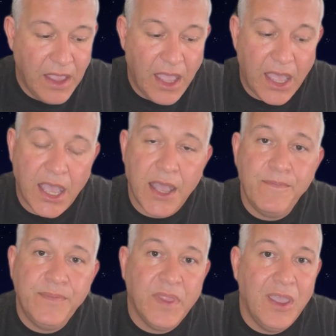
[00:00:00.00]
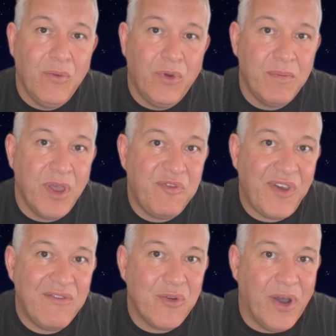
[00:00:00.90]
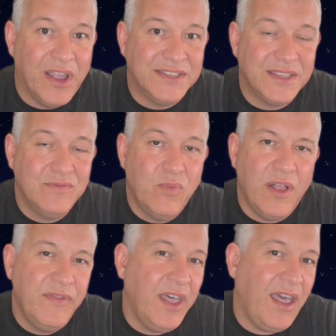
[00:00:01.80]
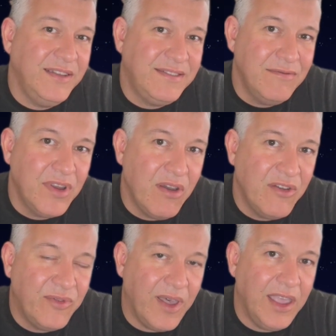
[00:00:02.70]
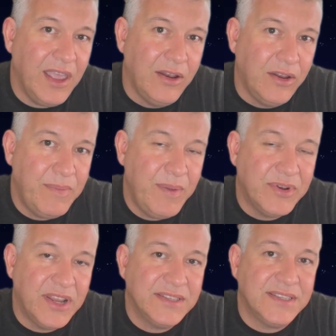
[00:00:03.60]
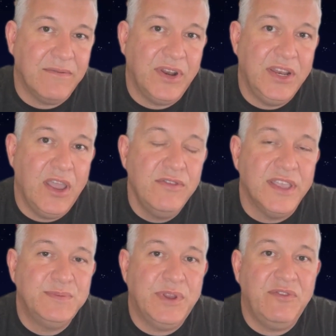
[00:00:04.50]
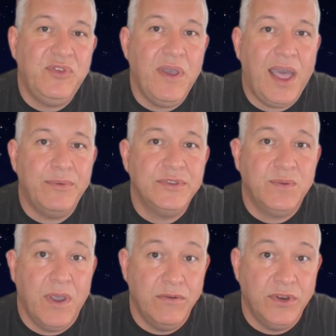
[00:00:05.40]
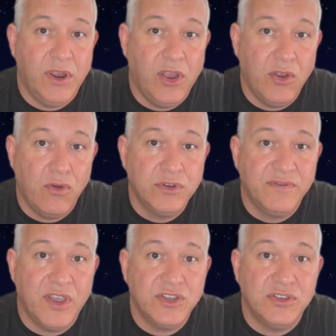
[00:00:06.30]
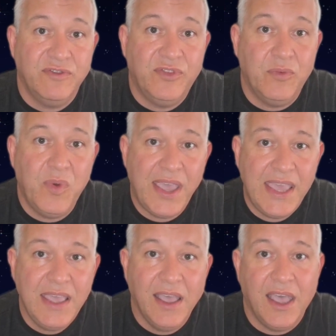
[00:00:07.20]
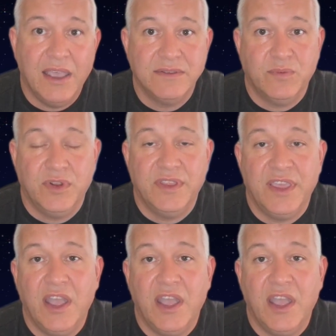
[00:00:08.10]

One of my favourite ones, and one that I don't know if a lot of people necessarily know this, but if you happen to own an older version of the Wii, so one of the